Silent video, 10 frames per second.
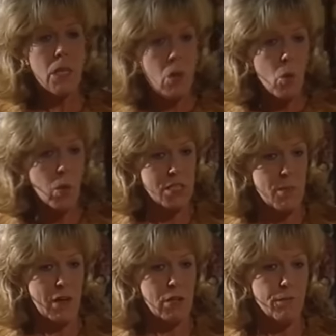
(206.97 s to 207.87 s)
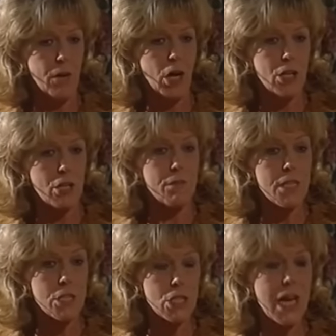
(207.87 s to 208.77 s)
So what about the father
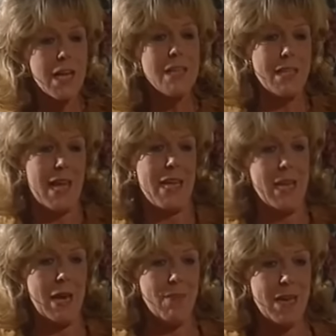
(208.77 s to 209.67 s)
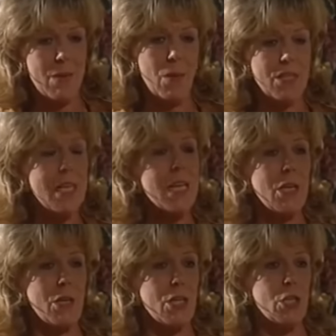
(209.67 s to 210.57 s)
of this child, then? I mean, what's
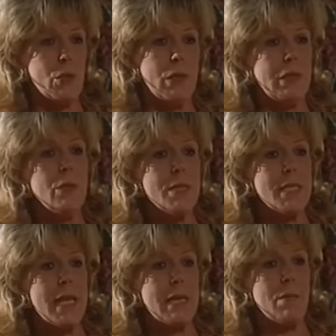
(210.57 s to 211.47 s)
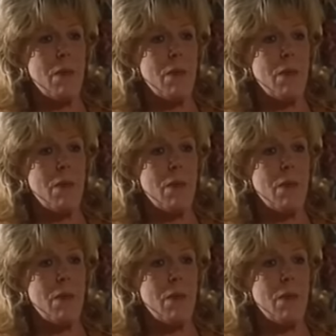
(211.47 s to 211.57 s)
he going to do? Who is he,